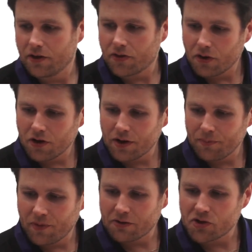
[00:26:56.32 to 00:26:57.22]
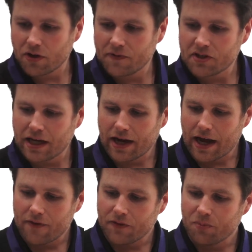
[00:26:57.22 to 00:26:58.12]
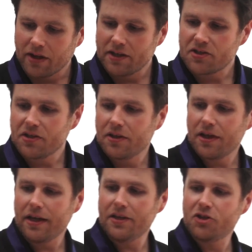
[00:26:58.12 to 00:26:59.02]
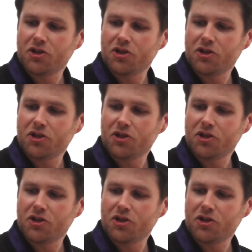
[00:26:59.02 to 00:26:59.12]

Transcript: third microservice that I have in place is